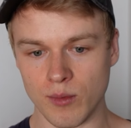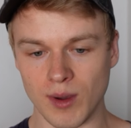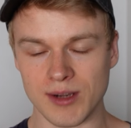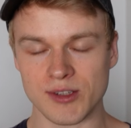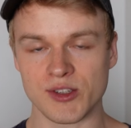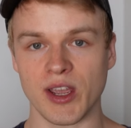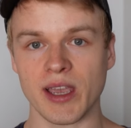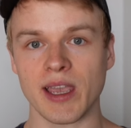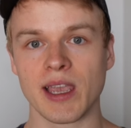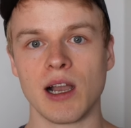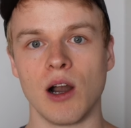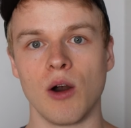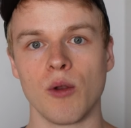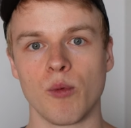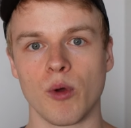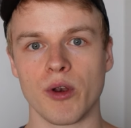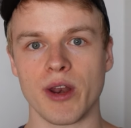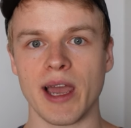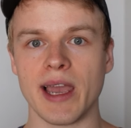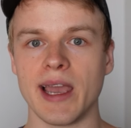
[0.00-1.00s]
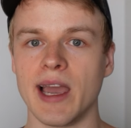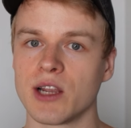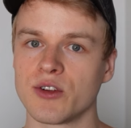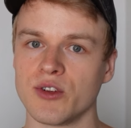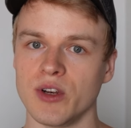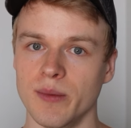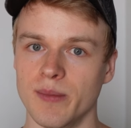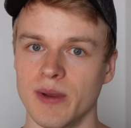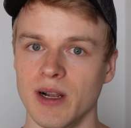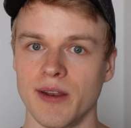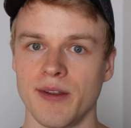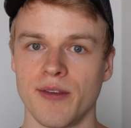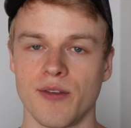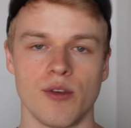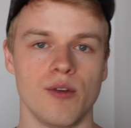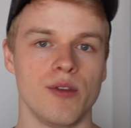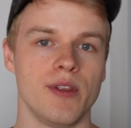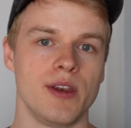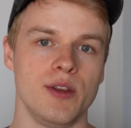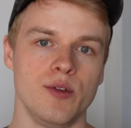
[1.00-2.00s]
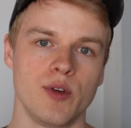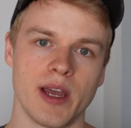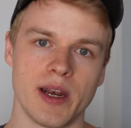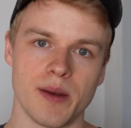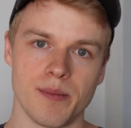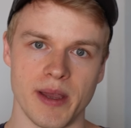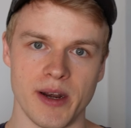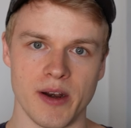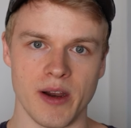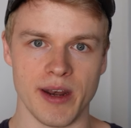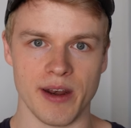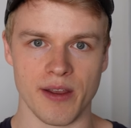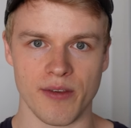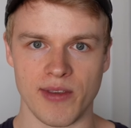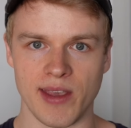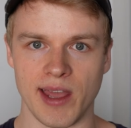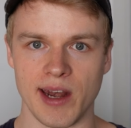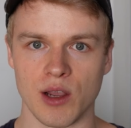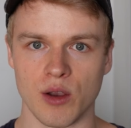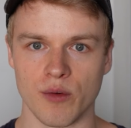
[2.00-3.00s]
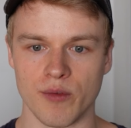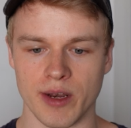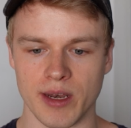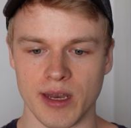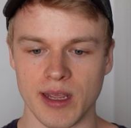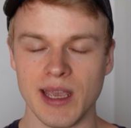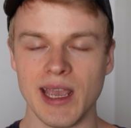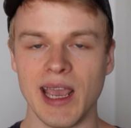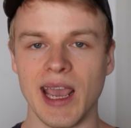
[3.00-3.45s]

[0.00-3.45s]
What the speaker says: while checking out what I actually built so that you get a better understanding of it